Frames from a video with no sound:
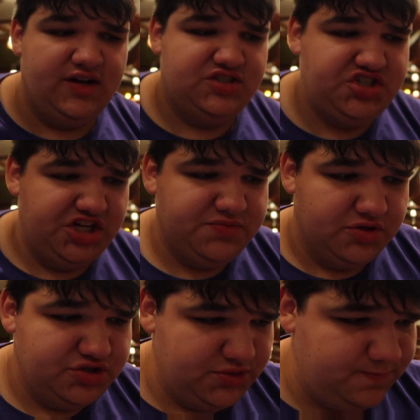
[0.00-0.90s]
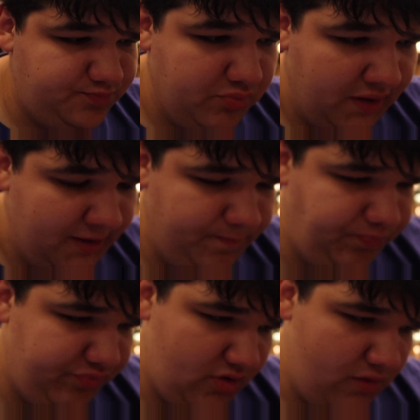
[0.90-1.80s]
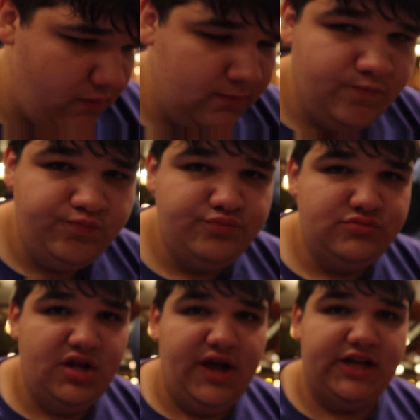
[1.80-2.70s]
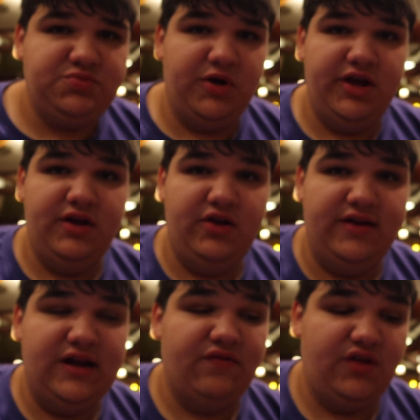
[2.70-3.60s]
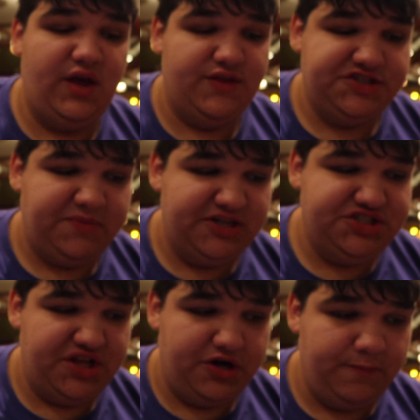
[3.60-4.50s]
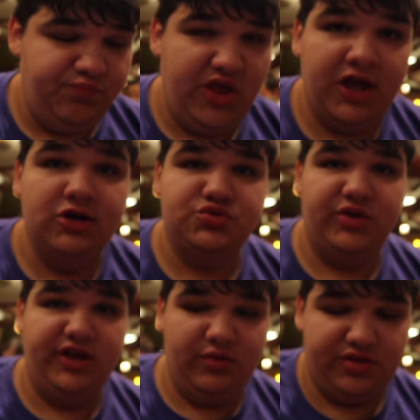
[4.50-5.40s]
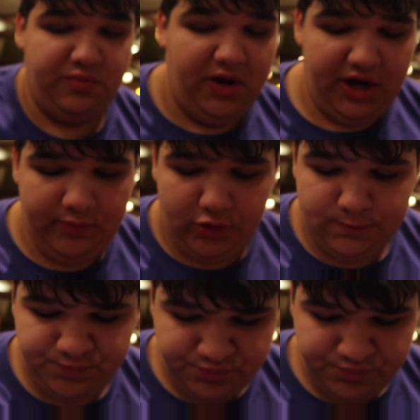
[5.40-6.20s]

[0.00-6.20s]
cottage cheese person, but it's pretty good. You can definitely get the spice there. It goes really good with the pineapple.